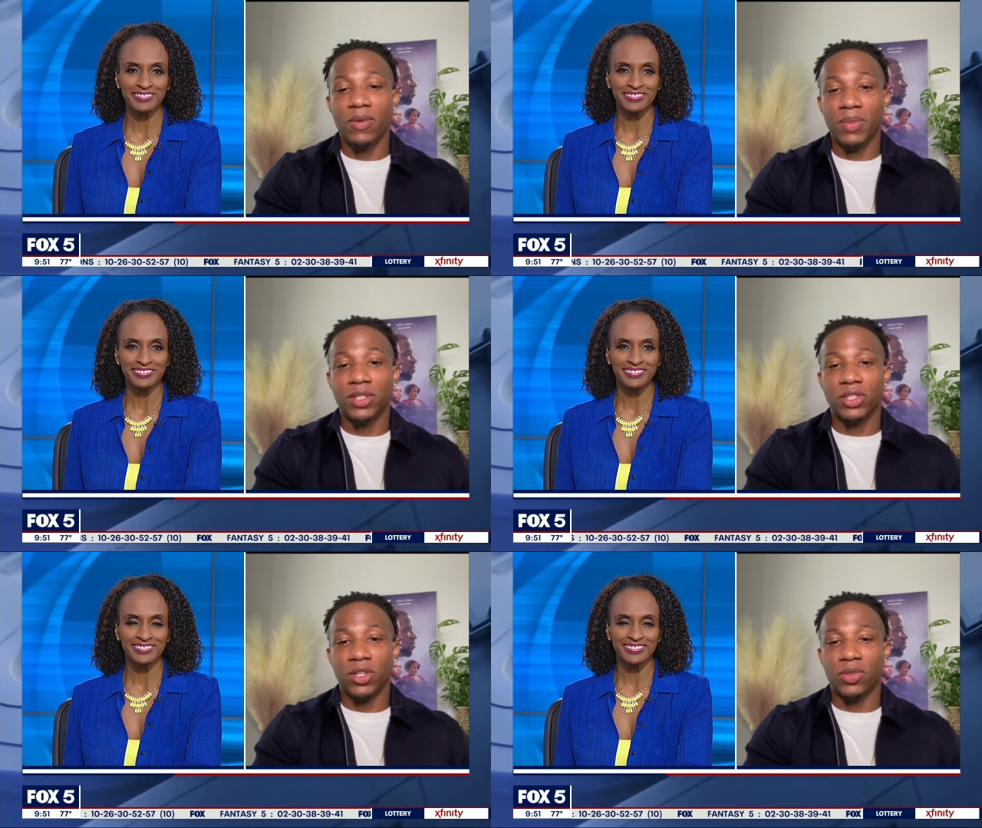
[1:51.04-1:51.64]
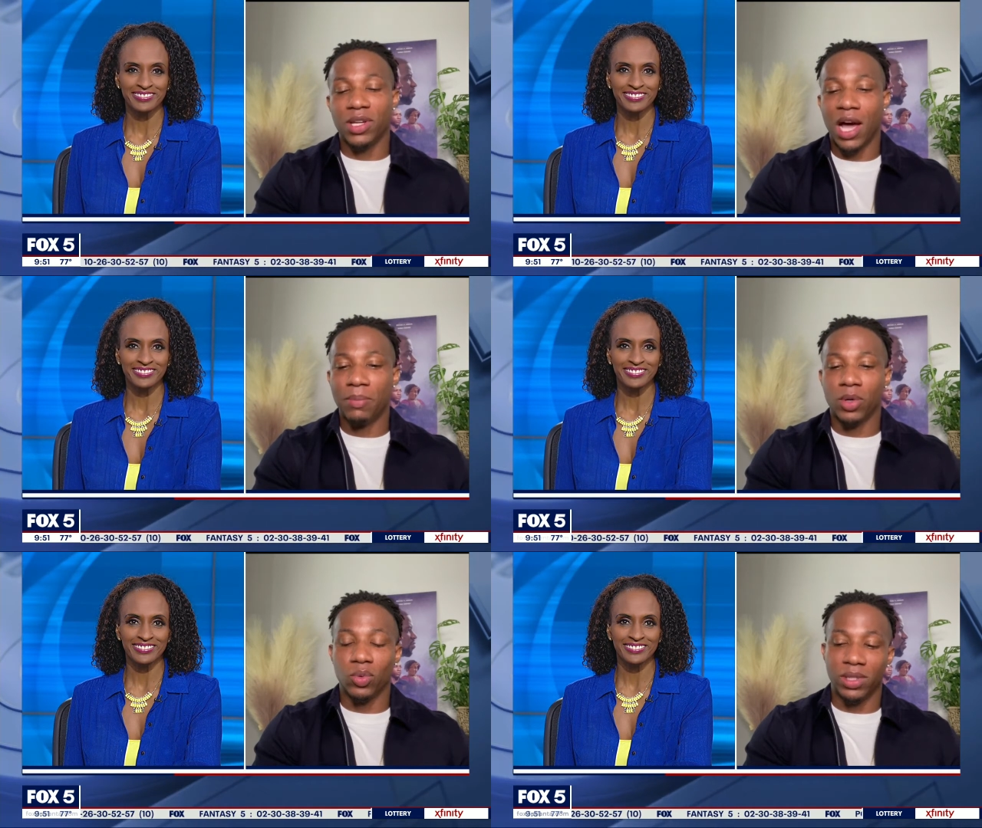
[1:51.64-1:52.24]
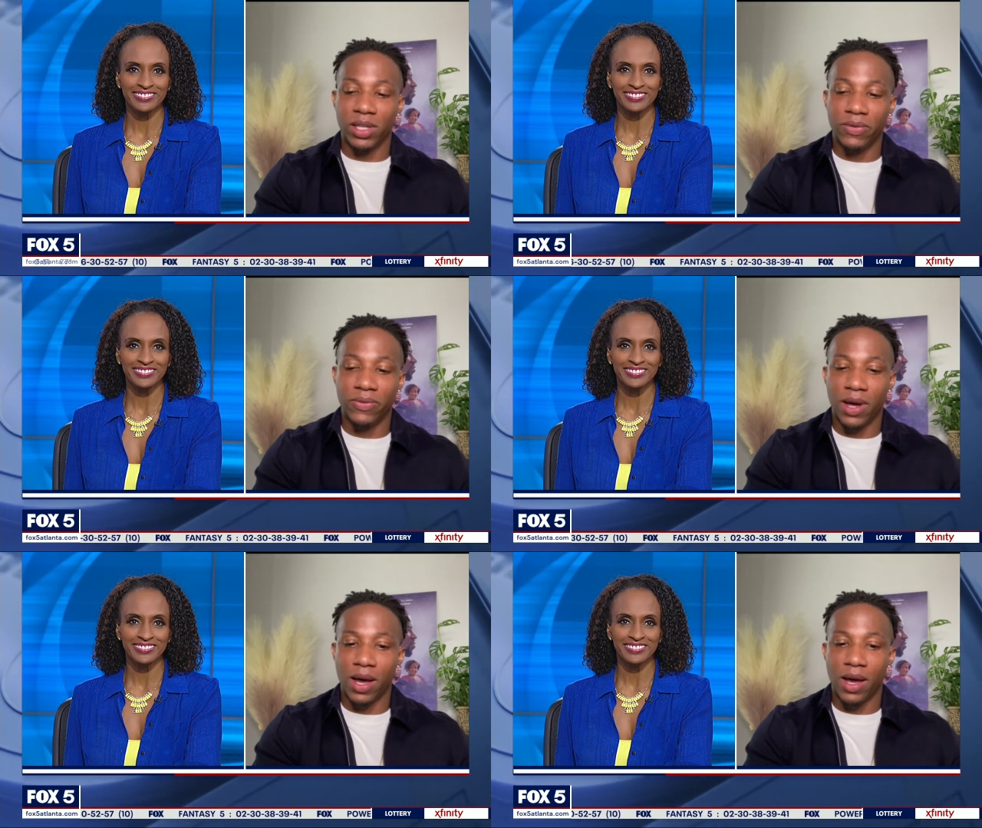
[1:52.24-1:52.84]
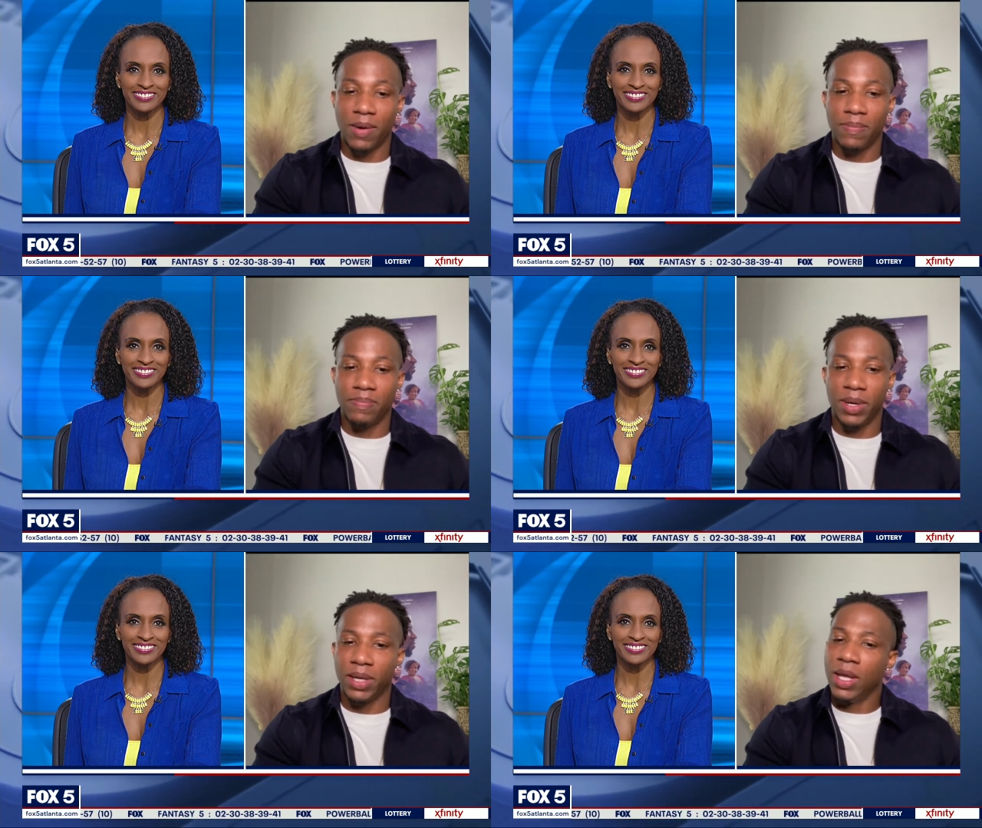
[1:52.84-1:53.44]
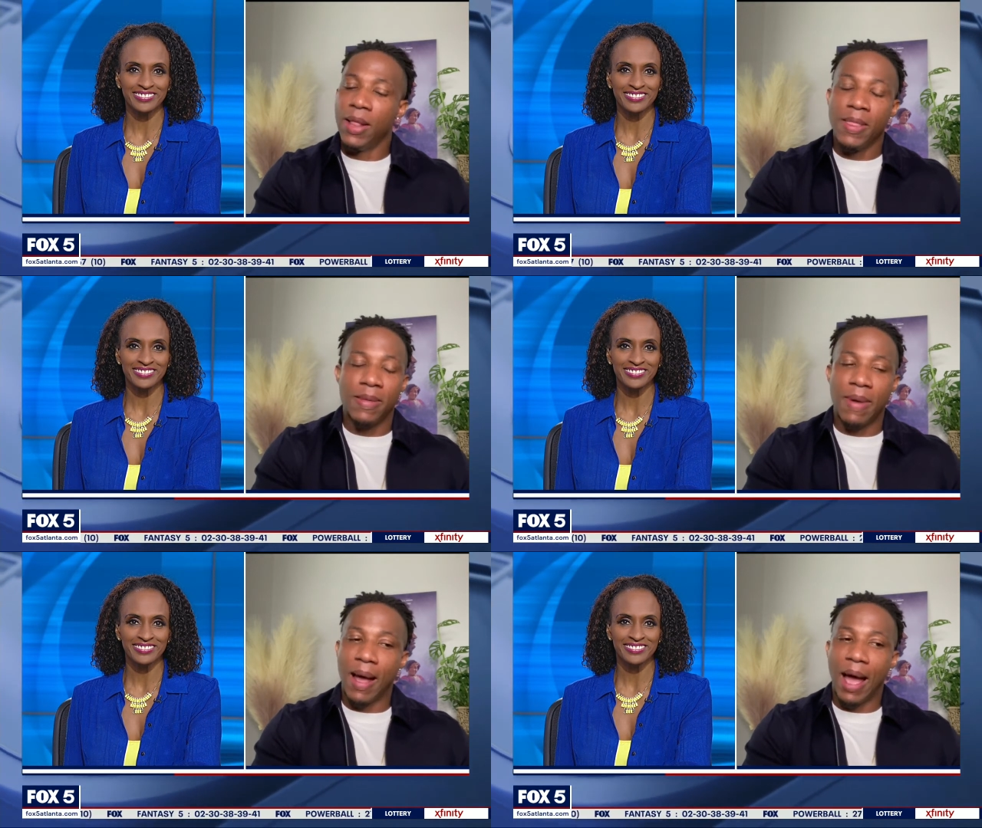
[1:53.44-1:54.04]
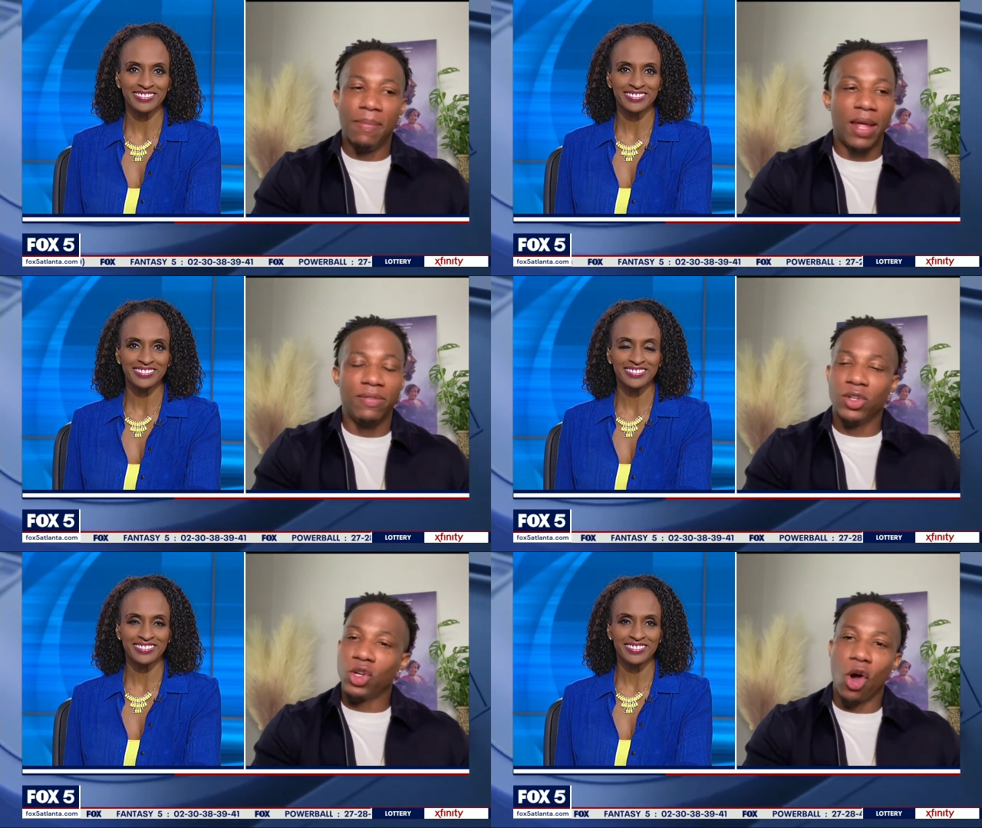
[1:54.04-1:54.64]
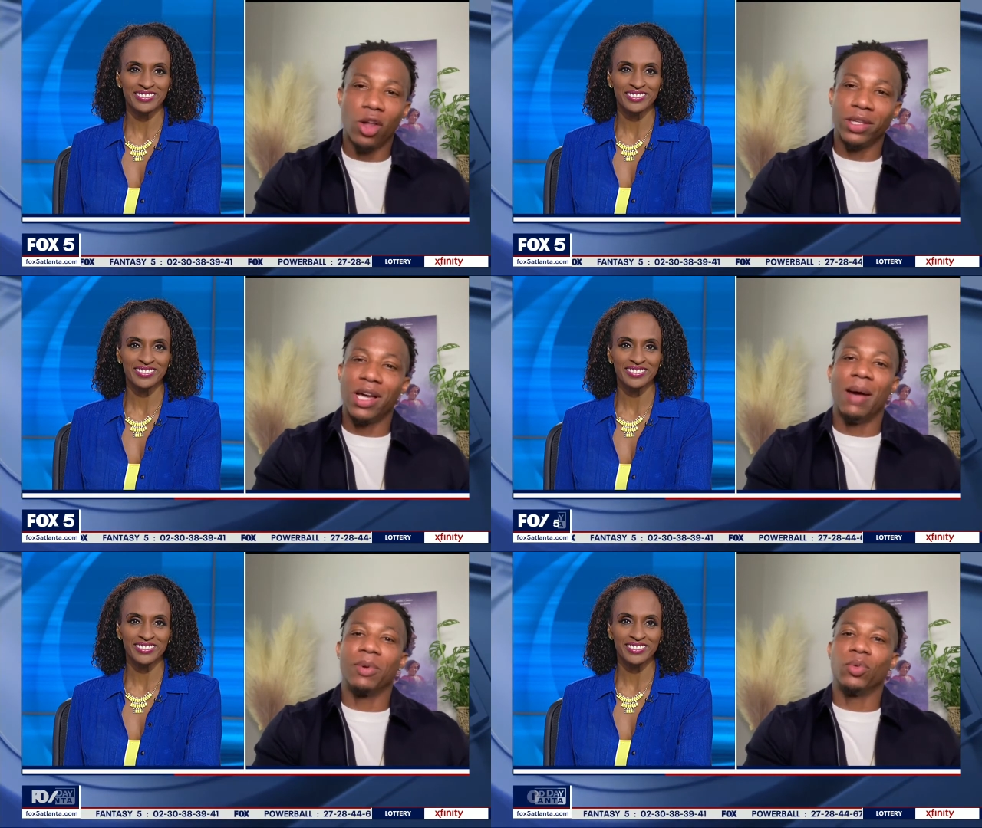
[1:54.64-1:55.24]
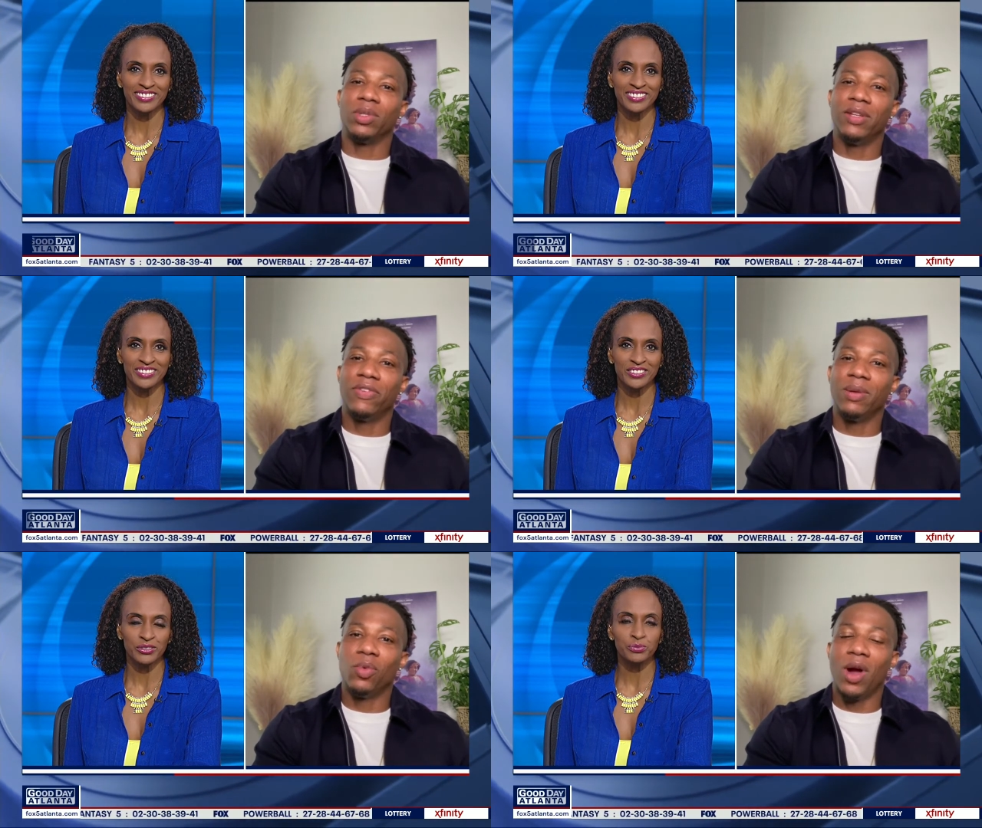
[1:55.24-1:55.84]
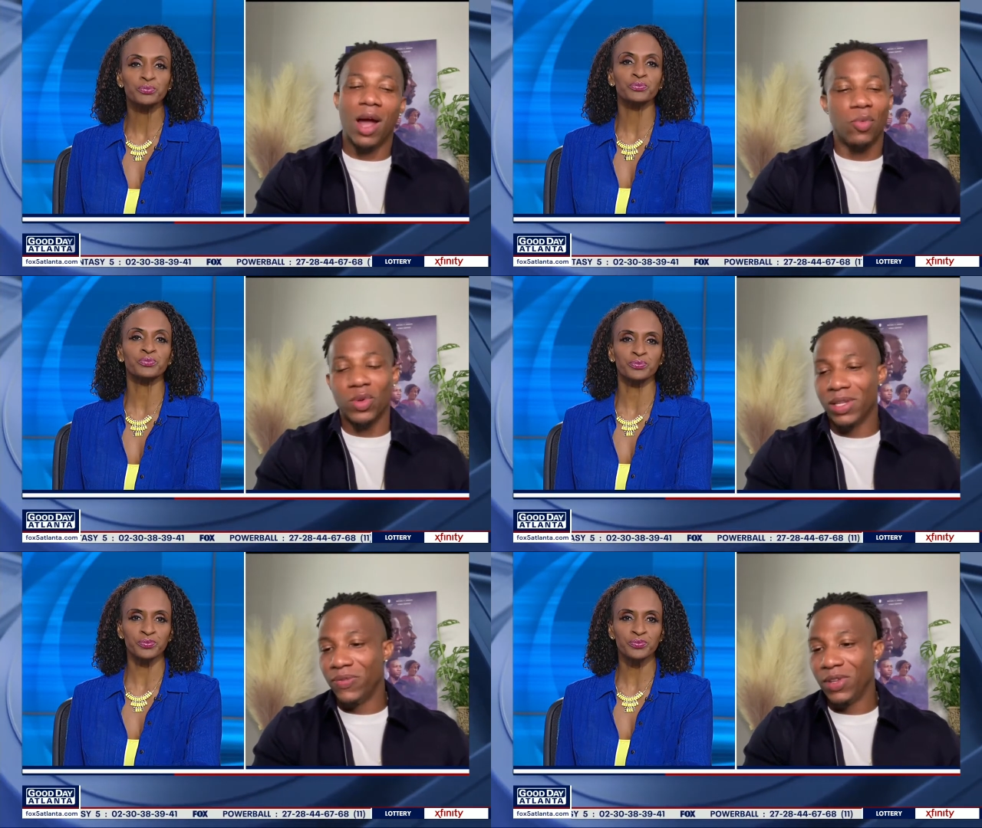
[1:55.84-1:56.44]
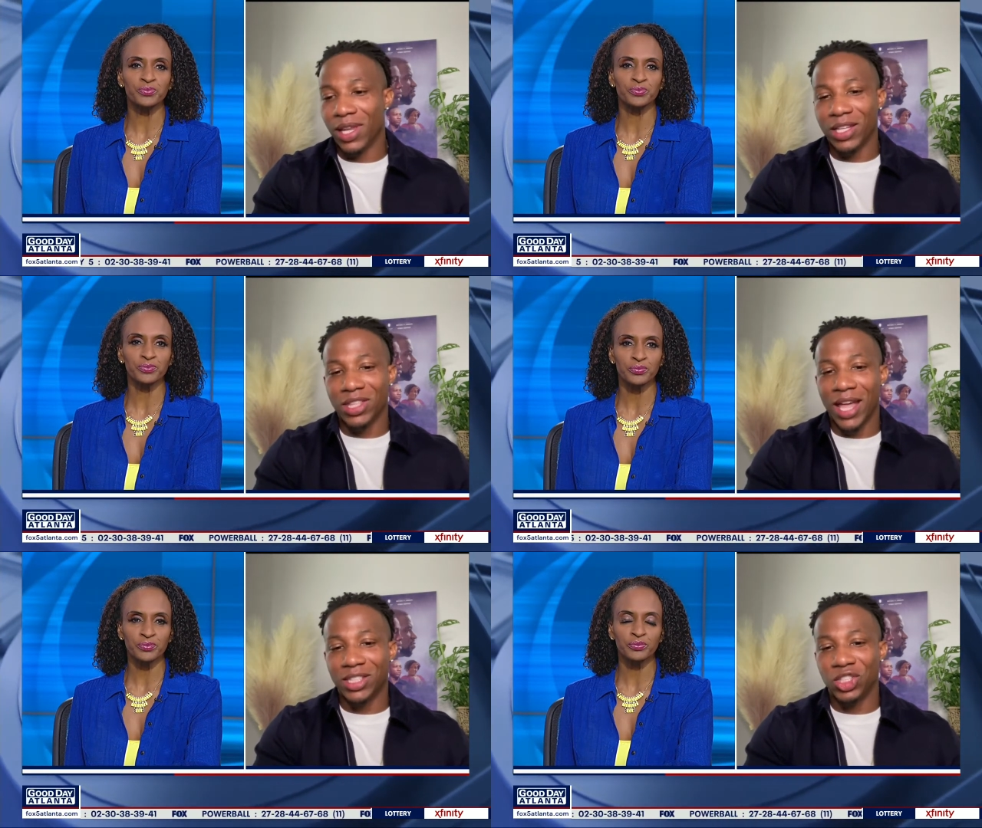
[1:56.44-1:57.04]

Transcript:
Speaker 1: much still the comic relief, but I'm not even going to call it comic relief anymore. I really feel like that's